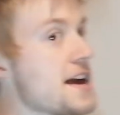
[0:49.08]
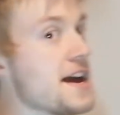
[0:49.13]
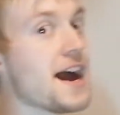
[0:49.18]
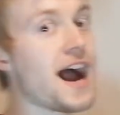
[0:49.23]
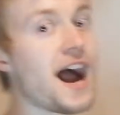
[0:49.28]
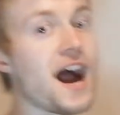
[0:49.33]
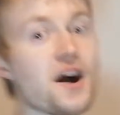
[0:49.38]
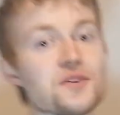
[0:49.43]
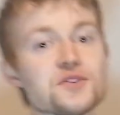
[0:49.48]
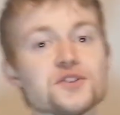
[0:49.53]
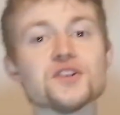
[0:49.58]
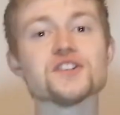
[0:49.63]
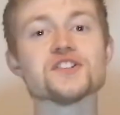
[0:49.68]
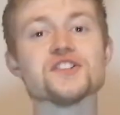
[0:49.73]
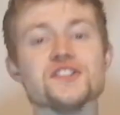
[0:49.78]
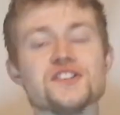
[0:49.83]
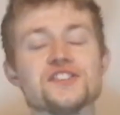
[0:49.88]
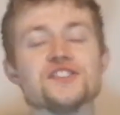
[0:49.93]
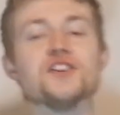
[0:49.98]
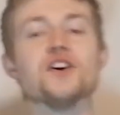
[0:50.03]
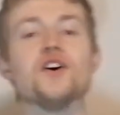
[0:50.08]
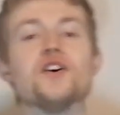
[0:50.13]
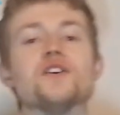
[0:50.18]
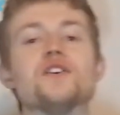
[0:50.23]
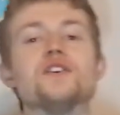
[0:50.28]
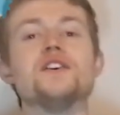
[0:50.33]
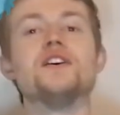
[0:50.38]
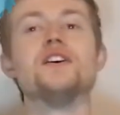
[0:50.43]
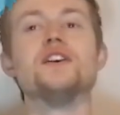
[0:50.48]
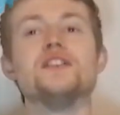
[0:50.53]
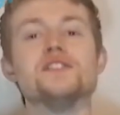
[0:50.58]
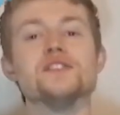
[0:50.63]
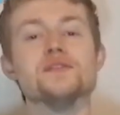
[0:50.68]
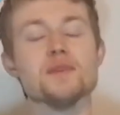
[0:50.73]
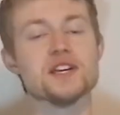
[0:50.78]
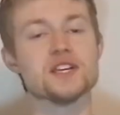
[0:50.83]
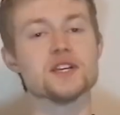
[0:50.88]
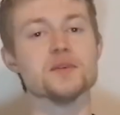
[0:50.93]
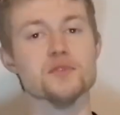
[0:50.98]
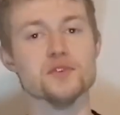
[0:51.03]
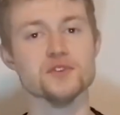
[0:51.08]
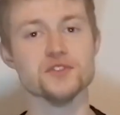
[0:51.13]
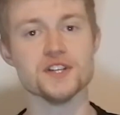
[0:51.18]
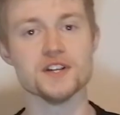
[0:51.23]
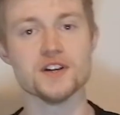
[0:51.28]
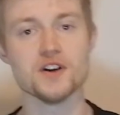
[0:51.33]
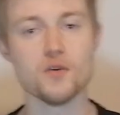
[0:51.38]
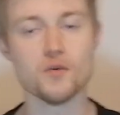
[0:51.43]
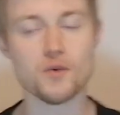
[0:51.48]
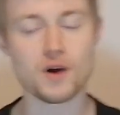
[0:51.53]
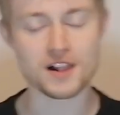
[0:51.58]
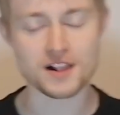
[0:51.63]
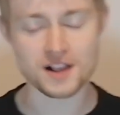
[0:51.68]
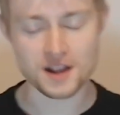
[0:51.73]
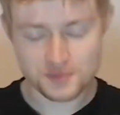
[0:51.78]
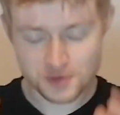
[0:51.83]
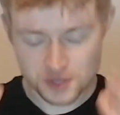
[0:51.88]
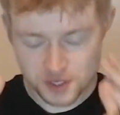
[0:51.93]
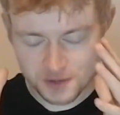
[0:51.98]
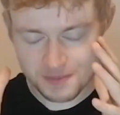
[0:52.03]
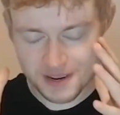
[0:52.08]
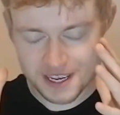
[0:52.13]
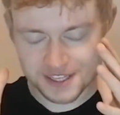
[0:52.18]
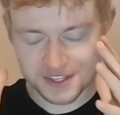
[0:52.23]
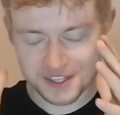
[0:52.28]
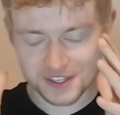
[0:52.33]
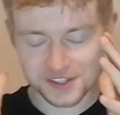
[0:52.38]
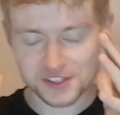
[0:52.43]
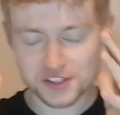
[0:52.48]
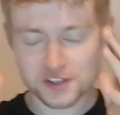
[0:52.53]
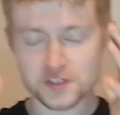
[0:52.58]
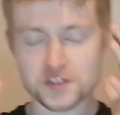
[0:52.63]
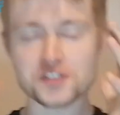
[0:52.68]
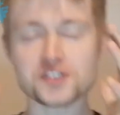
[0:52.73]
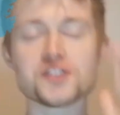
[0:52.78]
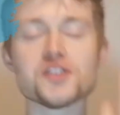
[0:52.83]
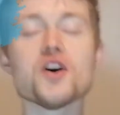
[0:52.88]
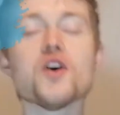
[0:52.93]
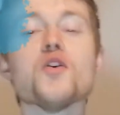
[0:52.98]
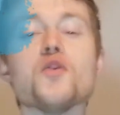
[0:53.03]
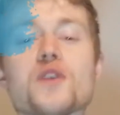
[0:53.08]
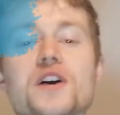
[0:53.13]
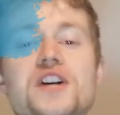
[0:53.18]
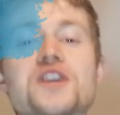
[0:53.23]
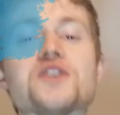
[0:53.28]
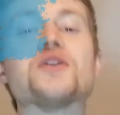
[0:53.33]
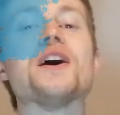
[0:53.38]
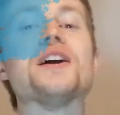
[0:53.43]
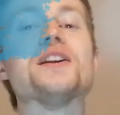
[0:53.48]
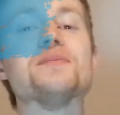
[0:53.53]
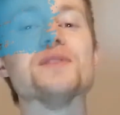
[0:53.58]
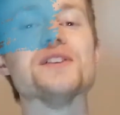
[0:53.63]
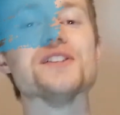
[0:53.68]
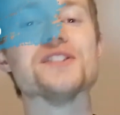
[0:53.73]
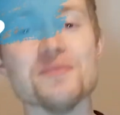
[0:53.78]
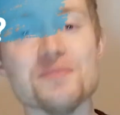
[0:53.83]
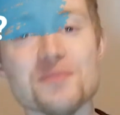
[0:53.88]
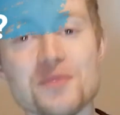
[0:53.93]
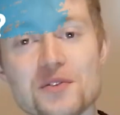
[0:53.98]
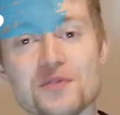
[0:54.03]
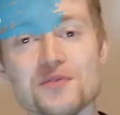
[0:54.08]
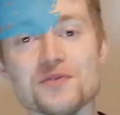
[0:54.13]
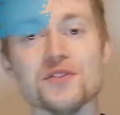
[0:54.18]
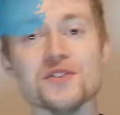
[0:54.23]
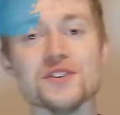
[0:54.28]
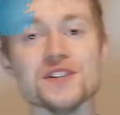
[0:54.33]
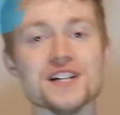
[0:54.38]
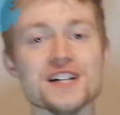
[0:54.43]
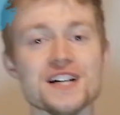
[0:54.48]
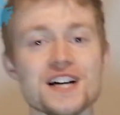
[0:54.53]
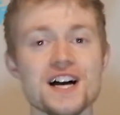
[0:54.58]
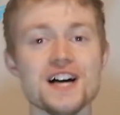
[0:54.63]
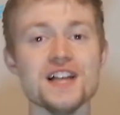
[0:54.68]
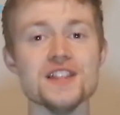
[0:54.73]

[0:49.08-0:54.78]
How do you actually start to make a budget? Well, I'm going to make this so incredibly simple for you.